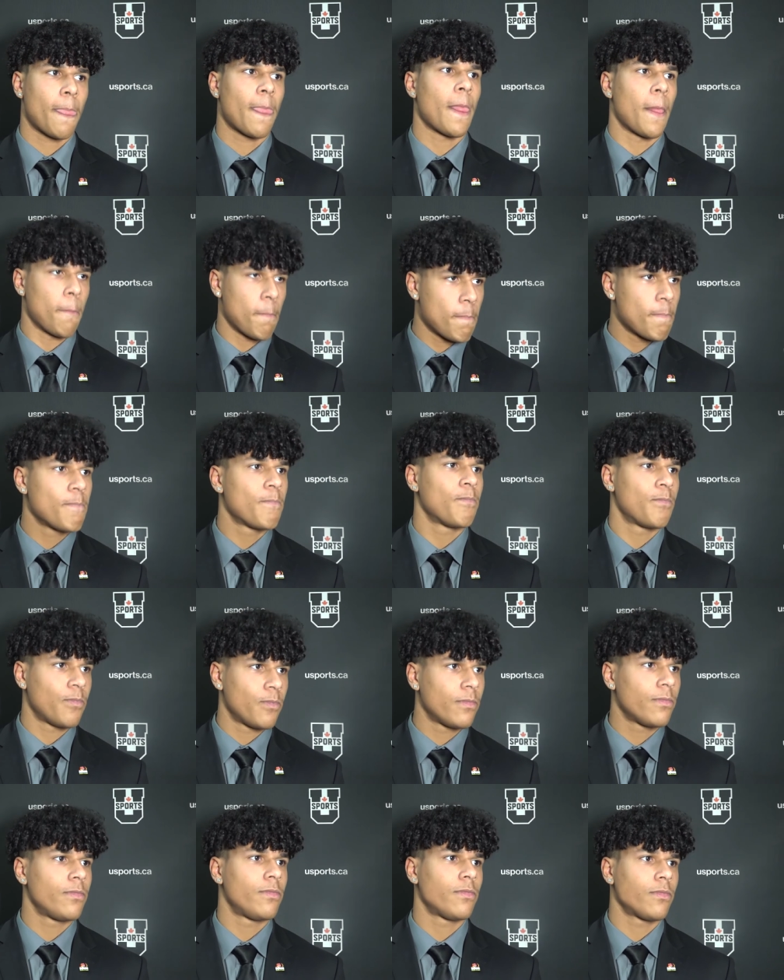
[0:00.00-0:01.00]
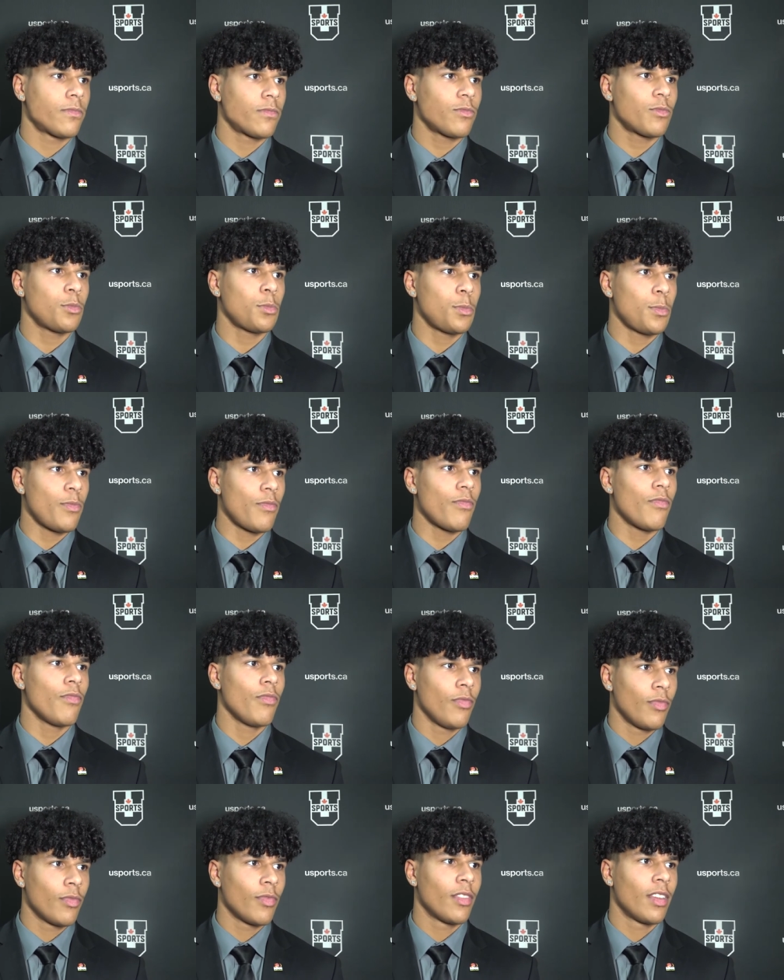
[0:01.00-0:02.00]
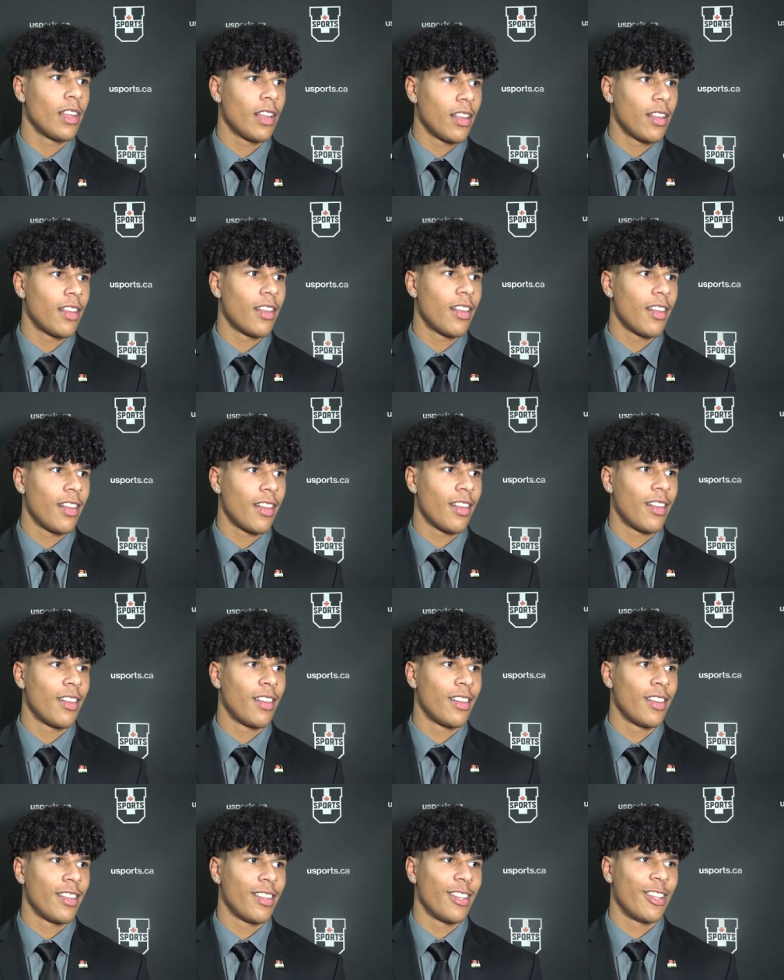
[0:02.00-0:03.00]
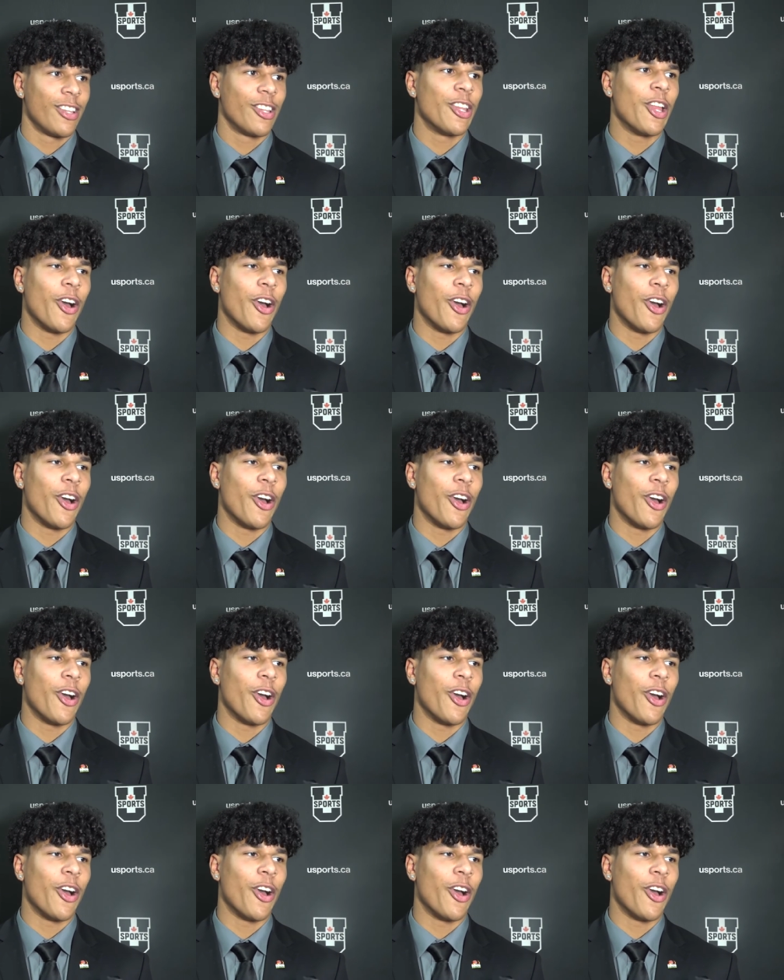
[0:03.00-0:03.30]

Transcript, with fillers: question, just thoughts on it. Friends, family, people that helped you get to this moment.